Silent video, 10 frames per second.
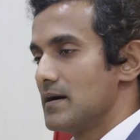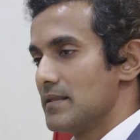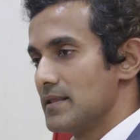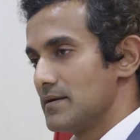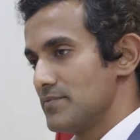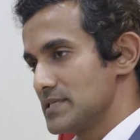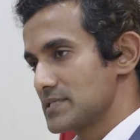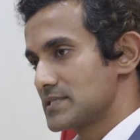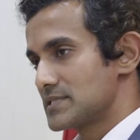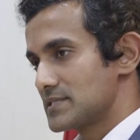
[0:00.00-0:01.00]
The
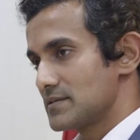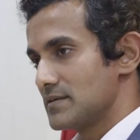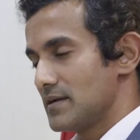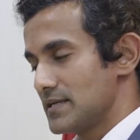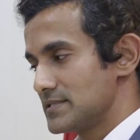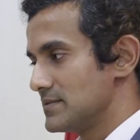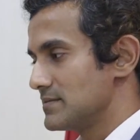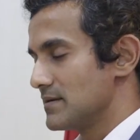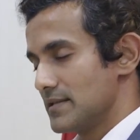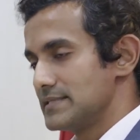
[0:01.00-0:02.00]
risks, as
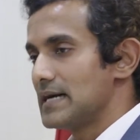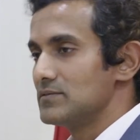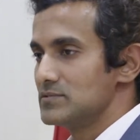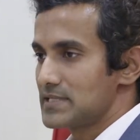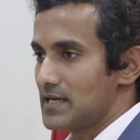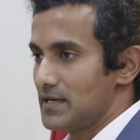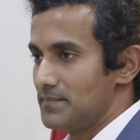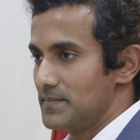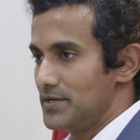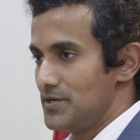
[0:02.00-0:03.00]
in the
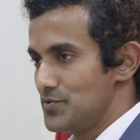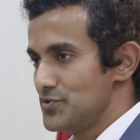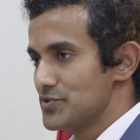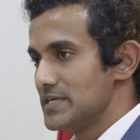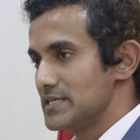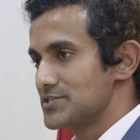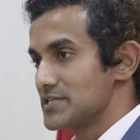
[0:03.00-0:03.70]
downtime, usually is